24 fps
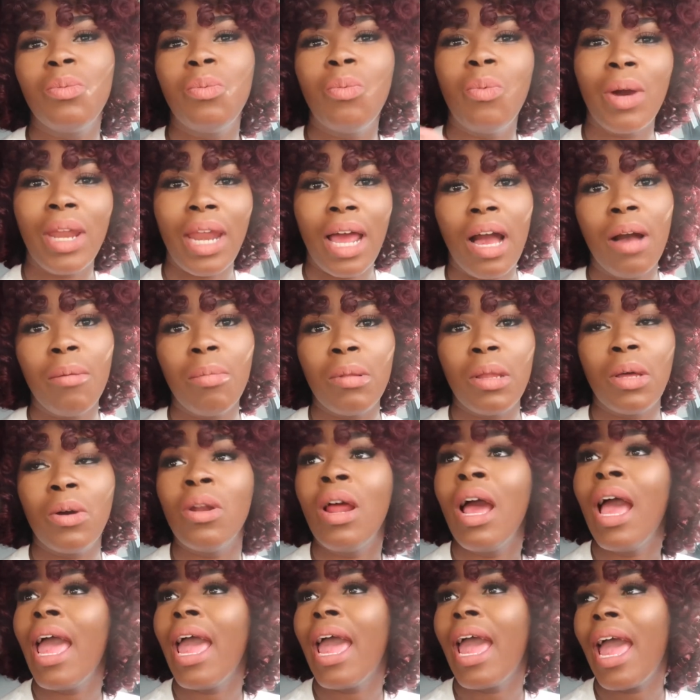when I
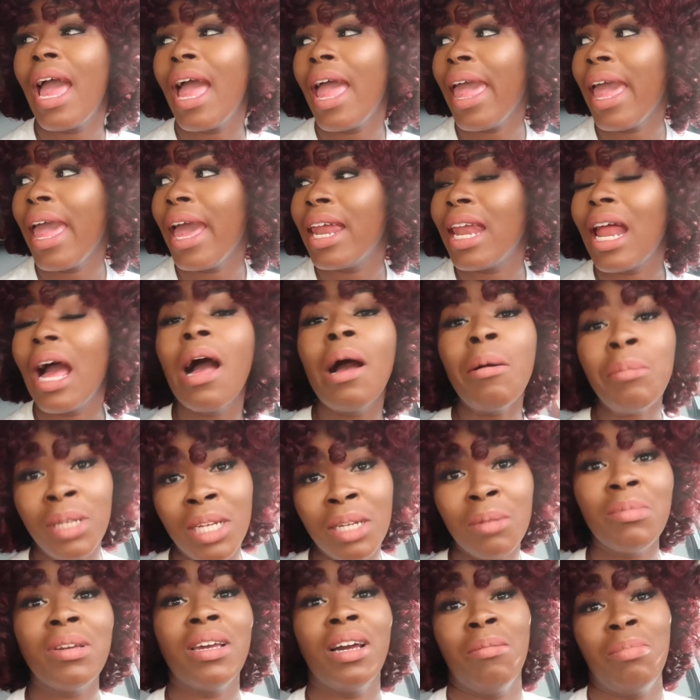upload. And I'm
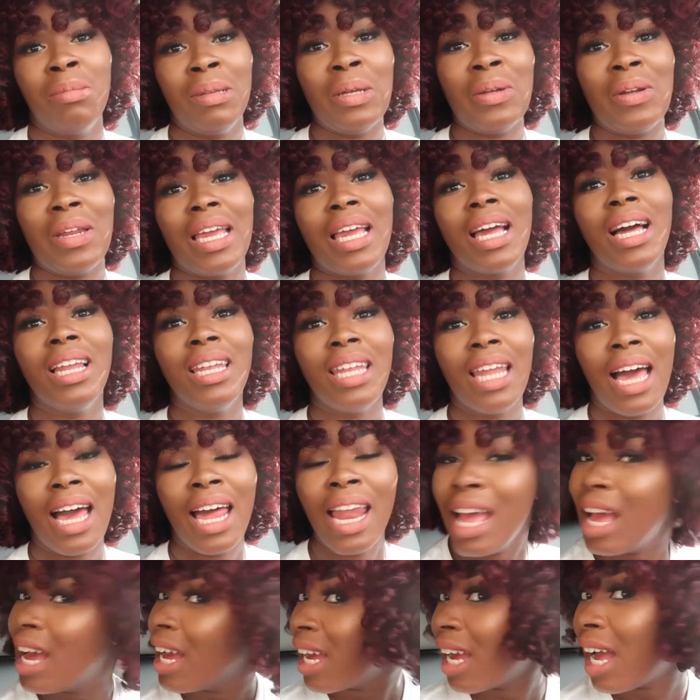gonna be uploading a lot.
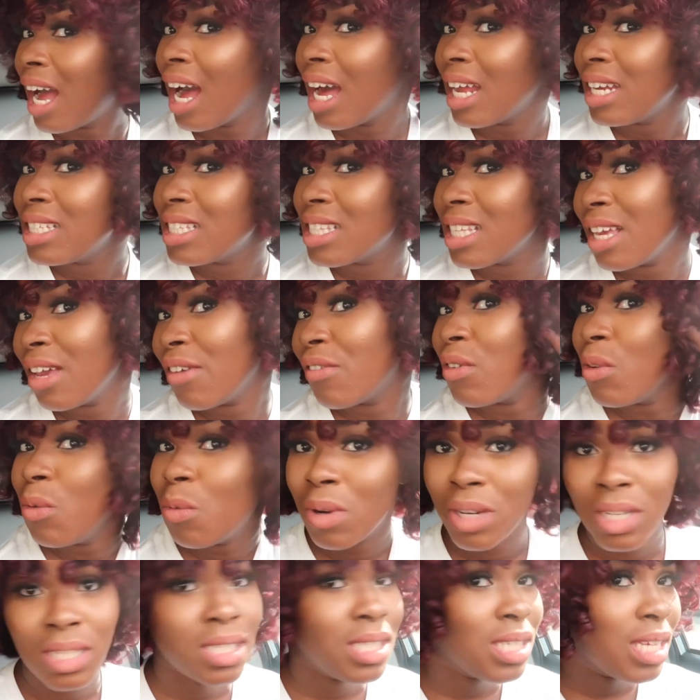Honestly, if you
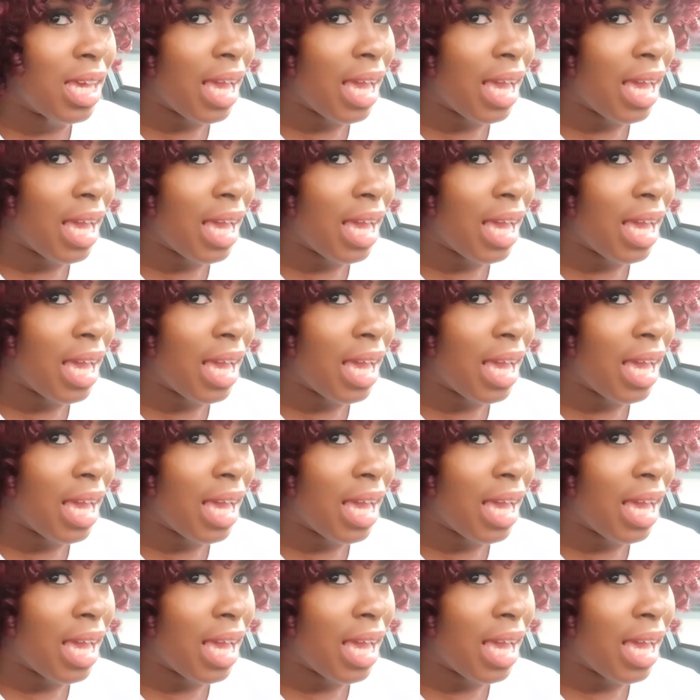want to see